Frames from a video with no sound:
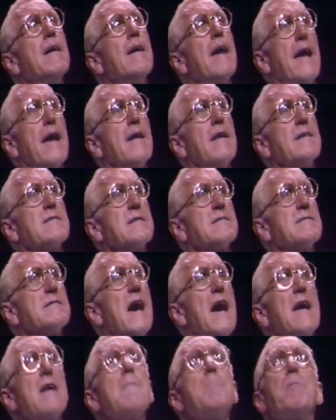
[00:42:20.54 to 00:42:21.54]
And his
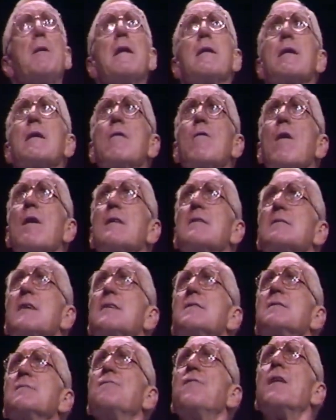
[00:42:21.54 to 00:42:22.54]
entire political
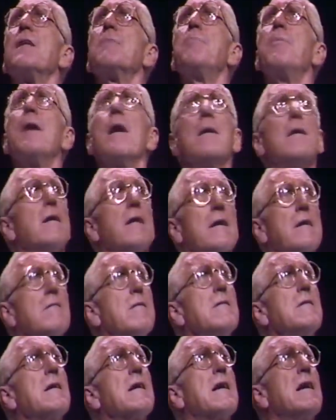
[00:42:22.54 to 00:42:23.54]
organization fell apart, and it
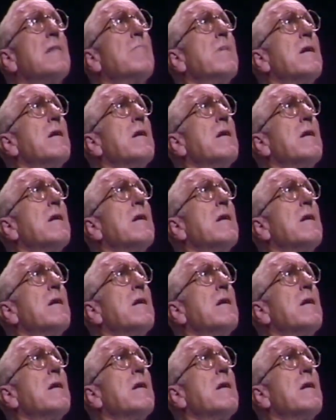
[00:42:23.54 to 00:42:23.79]
couldn't have come at